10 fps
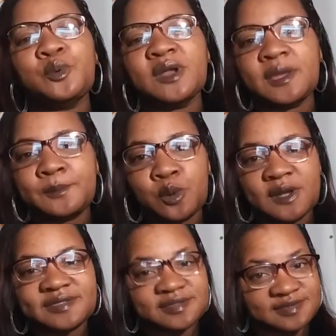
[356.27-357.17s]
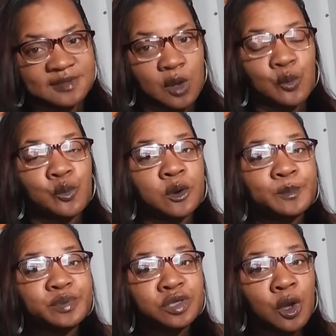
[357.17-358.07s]
boy, them boys is gonna
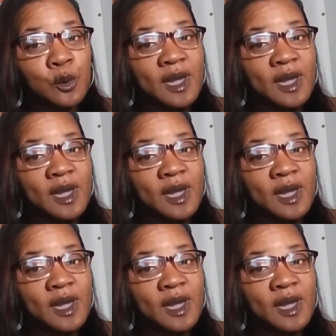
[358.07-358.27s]
whoop your